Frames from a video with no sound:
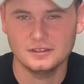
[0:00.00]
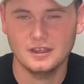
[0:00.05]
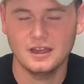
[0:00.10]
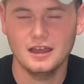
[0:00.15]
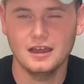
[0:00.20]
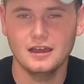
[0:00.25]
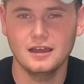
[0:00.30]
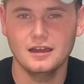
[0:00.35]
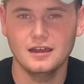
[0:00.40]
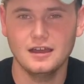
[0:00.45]

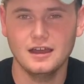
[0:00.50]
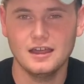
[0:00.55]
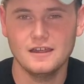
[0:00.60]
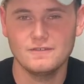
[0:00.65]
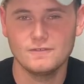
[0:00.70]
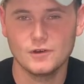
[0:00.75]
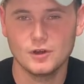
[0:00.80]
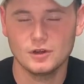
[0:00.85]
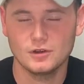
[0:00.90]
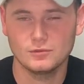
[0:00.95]
Uh,
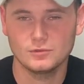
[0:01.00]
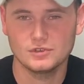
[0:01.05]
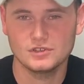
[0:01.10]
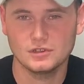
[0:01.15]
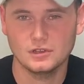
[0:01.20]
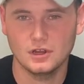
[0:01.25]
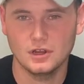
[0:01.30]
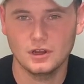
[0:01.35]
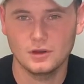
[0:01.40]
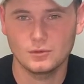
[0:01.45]
Eifert
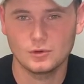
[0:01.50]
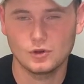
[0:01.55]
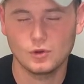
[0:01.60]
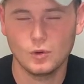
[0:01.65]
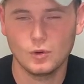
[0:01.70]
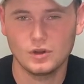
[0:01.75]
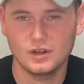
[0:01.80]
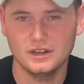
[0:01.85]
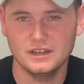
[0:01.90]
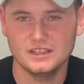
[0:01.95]
re- uh,
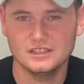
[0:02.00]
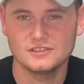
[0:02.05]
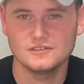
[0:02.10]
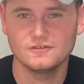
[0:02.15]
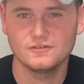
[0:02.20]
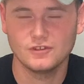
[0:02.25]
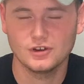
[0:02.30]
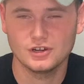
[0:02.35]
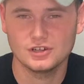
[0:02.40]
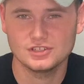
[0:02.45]
recorded his
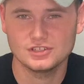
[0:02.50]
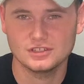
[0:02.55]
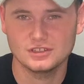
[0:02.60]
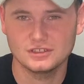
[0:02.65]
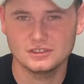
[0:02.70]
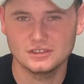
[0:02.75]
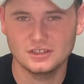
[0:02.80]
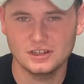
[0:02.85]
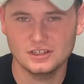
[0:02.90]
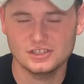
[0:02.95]
first
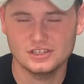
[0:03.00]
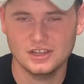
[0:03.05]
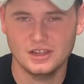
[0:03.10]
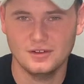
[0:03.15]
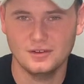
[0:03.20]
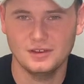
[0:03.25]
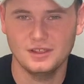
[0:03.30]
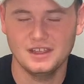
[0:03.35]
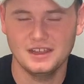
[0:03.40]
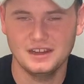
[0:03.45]

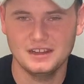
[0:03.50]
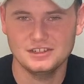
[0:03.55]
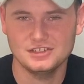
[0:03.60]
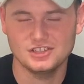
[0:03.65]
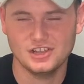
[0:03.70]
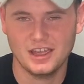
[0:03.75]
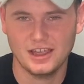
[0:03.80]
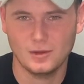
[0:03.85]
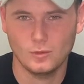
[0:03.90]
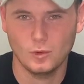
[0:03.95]
touchdown in a
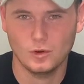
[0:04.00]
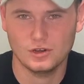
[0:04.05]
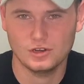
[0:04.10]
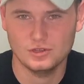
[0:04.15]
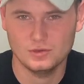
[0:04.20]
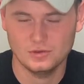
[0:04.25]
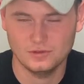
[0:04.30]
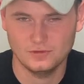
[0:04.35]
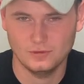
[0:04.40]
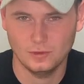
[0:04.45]
Jaguar
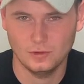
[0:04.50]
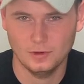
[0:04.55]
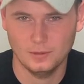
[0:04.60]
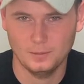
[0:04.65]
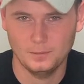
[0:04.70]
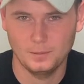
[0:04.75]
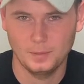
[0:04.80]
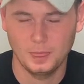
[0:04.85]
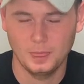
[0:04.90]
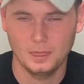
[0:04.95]
uniform.
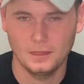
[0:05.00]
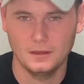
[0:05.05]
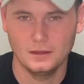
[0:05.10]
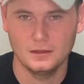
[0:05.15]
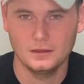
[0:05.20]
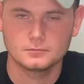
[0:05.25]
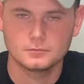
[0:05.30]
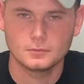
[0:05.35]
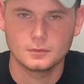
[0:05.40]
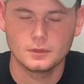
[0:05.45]

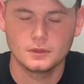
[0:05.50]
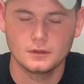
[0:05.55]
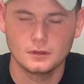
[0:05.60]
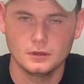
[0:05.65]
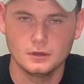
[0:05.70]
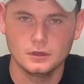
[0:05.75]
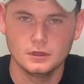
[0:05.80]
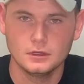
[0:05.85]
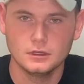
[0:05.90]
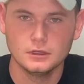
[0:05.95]

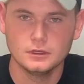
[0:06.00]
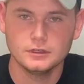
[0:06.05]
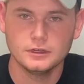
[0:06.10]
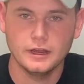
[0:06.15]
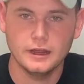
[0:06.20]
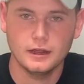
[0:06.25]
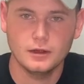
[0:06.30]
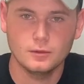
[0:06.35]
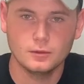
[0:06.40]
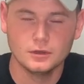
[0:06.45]

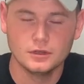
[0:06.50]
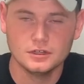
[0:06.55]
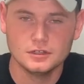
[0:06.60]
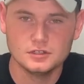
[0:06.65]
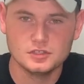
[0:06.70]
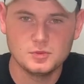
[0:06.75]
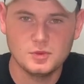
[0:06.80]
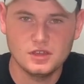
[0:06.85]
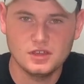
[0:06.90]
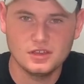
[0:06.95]
Now,
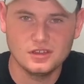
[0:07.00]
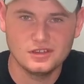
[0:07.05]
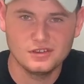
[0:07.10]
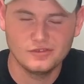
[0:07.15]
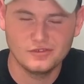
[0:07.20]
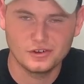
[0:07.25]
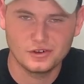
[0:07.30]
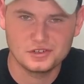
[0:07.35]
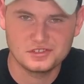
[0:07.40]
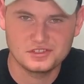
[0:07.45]
speaking
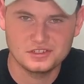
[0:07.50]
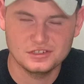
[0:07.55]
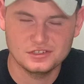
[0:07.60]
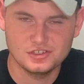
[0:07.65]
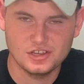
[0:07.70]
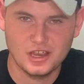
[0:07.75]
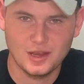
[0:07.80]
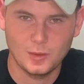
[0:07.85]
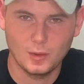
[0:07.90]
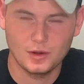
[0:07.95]
of first in a
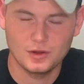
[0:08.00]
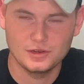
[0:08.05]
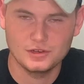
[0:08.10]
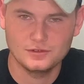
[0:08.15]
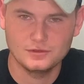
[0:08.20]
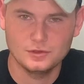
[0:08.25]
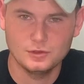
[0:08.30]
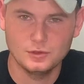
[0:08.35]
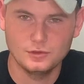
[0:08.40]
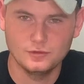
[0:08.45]
Jaguar
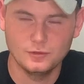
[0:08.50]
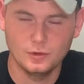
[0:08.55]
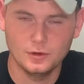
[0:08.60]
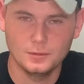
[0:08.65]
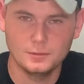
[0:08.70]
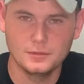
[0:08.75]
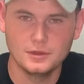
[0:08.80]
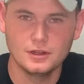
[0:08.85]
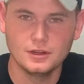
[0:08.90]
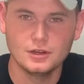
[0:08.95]

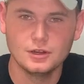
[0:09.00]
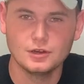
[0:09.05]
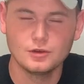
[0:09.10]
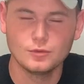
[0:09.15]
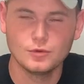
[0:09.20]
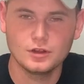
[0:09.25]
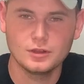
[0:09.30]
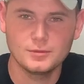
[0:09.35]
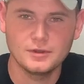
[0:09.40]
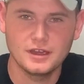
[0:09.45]
uniform,
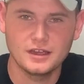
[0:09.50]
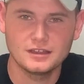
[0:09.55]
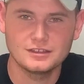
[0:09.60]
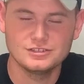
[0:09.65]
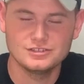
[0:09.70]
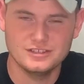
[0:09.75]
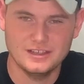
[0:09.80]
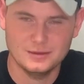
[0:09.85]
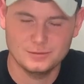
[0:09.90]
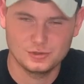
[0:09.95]
running back
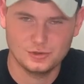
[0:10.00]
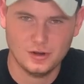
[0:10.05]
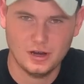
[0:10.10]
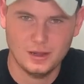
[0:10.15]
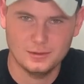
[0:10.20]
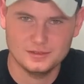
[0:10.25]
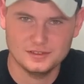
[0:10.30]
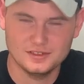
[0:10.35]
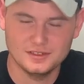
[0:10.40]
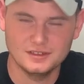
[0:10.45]
James
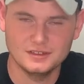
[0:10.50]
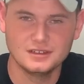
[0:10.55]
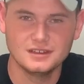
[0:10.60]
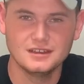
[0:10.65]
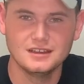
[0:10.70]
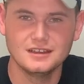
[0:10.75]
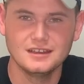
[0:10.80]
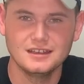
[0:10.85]
Robinson.